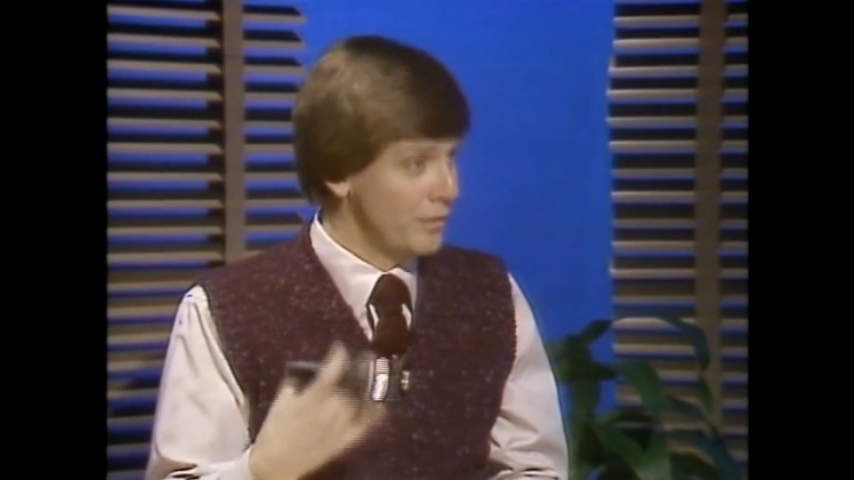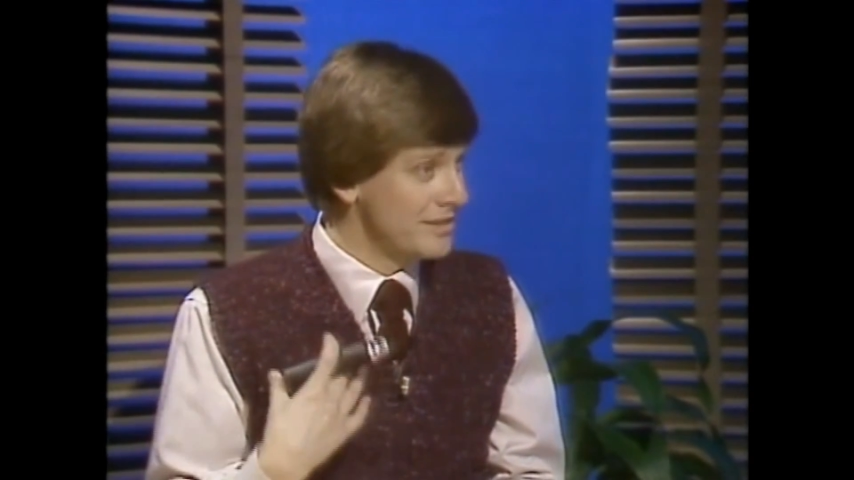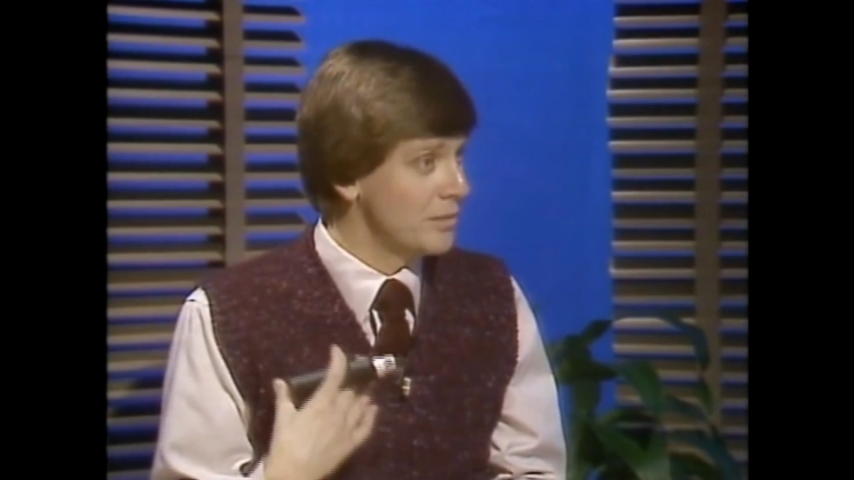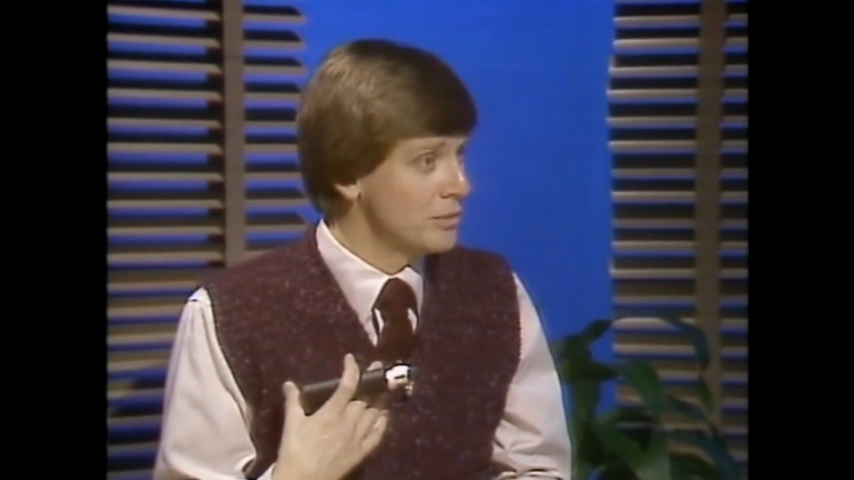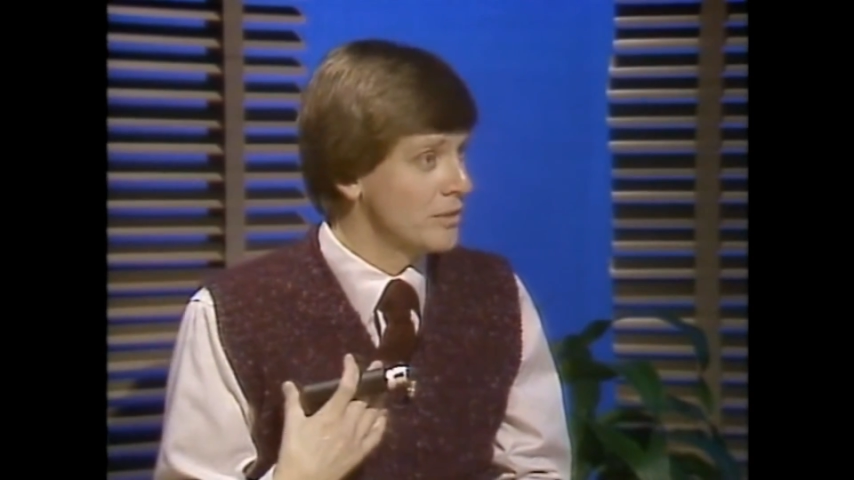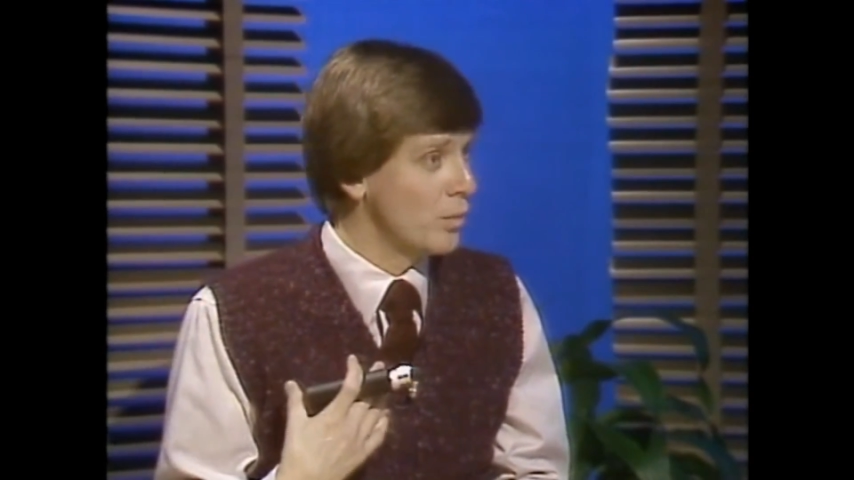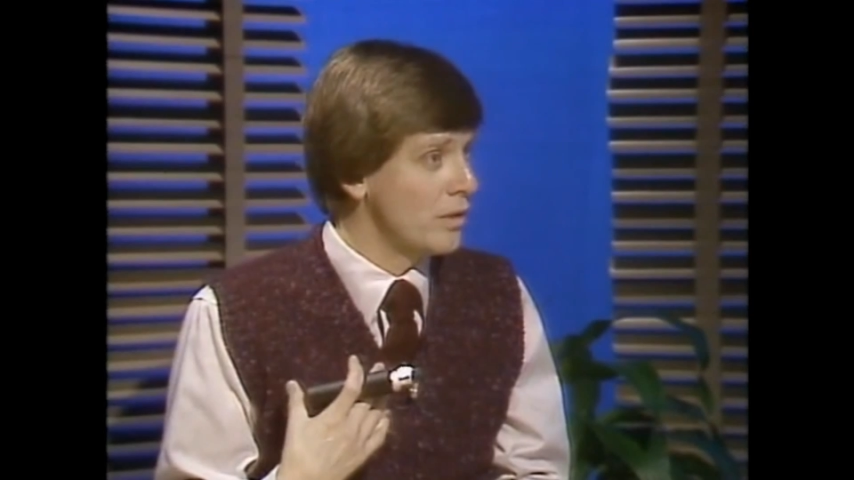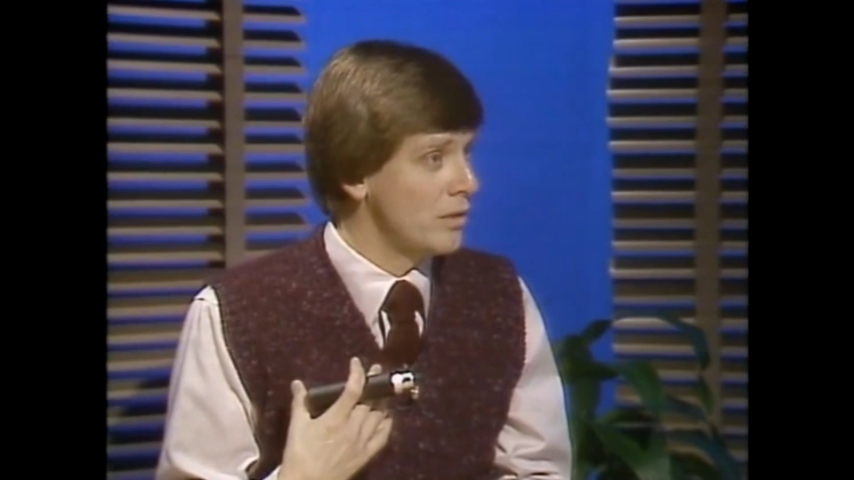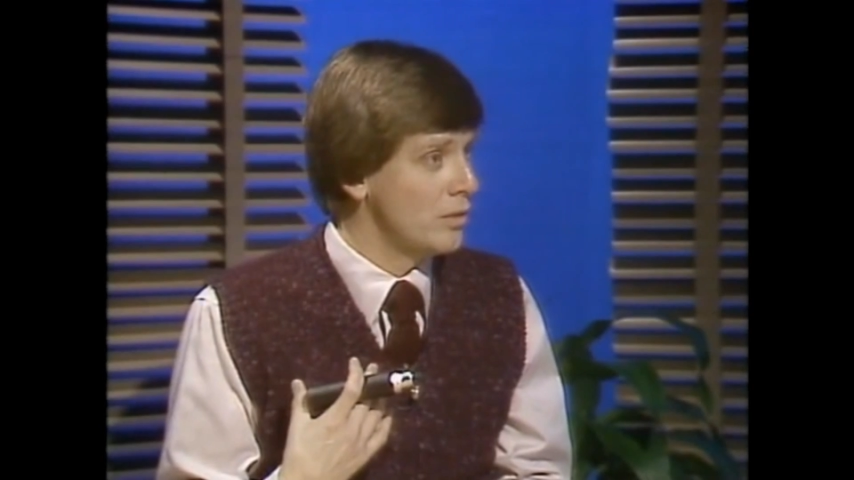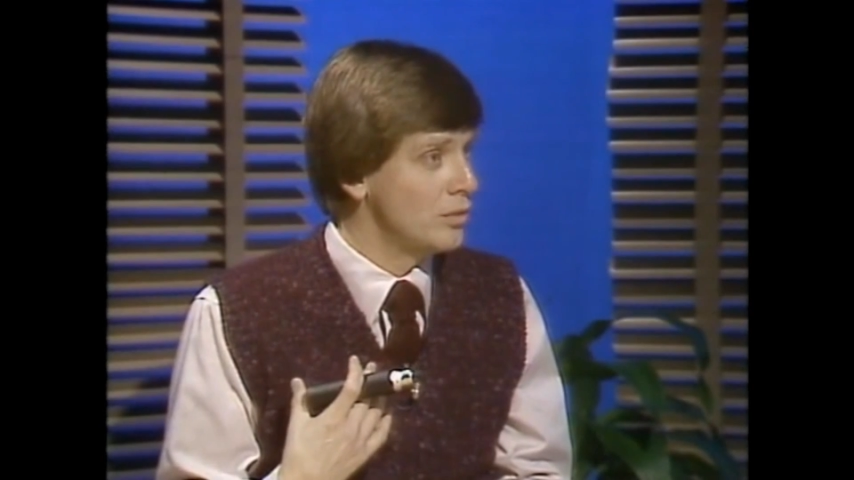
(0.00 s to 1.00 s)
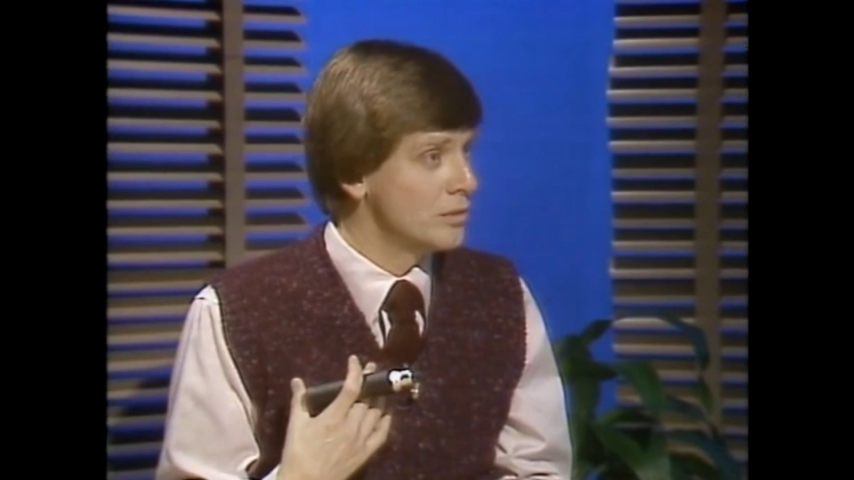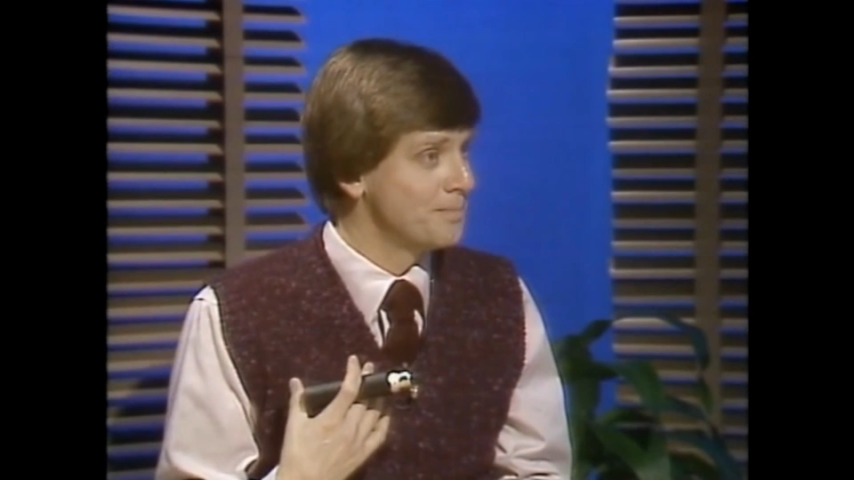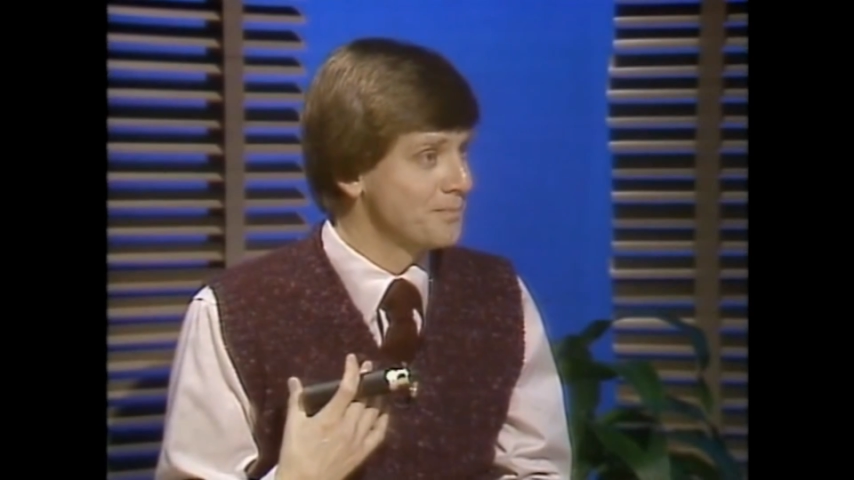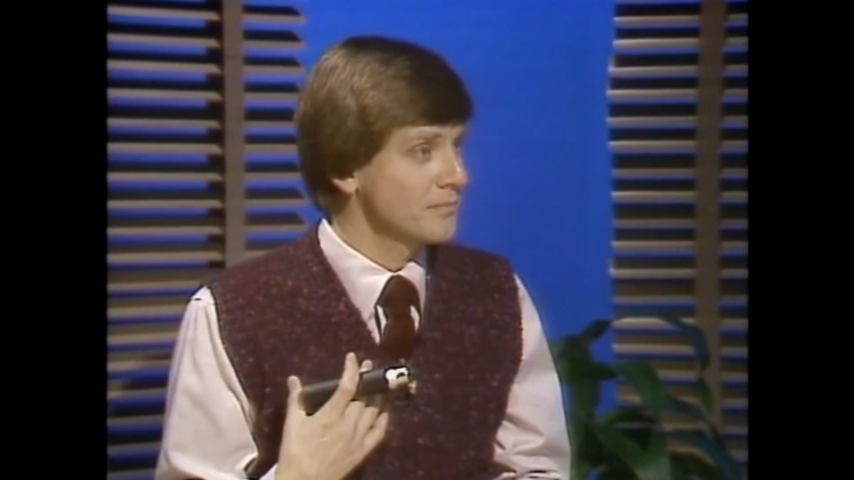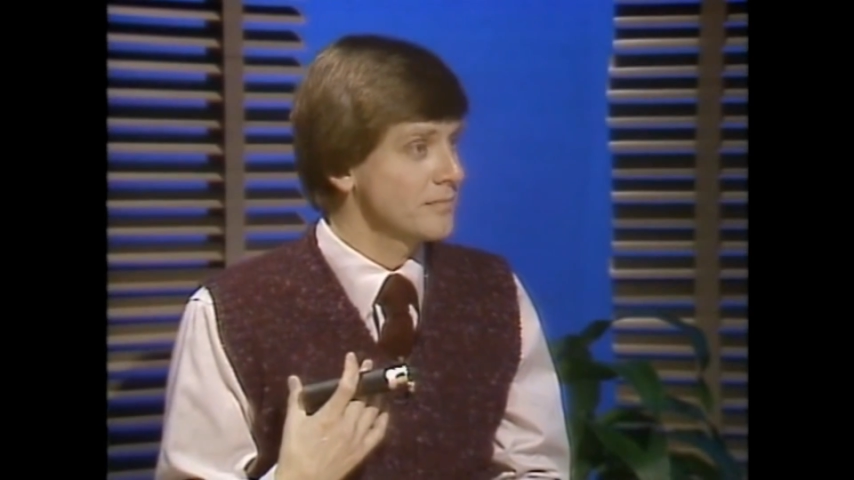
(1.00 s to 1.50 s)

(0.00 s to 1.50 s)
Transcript: the symbols that we use,